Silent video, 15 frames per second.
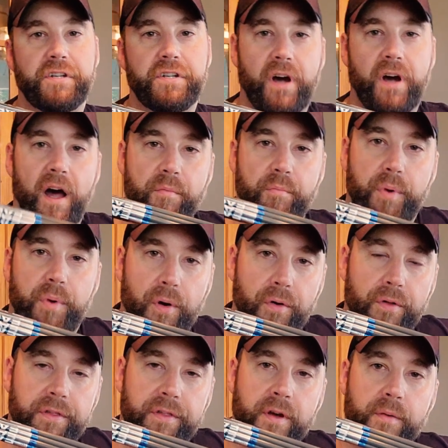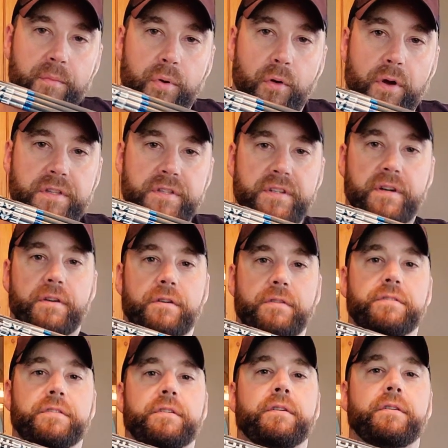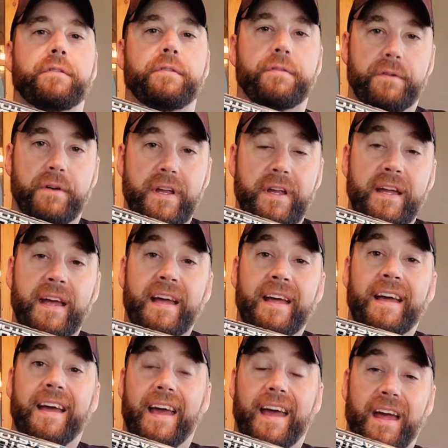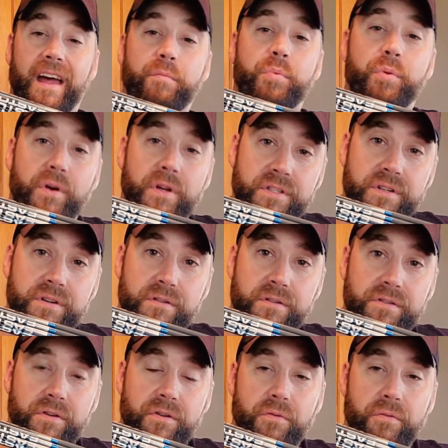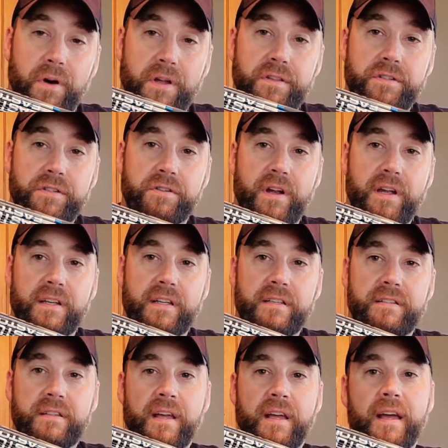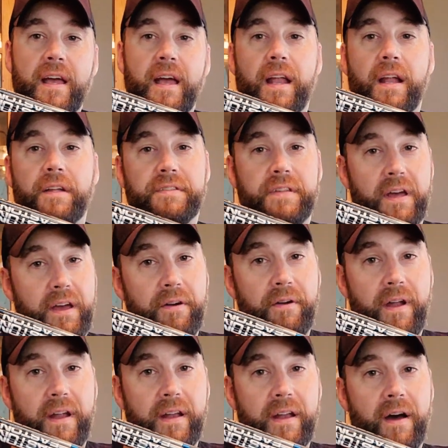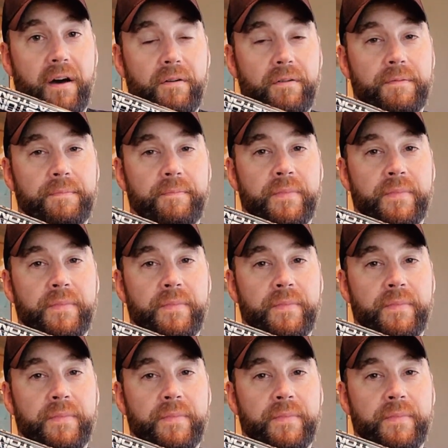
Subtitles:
shot both 0.003 and 0.001 straightness, and I'll tell you right now,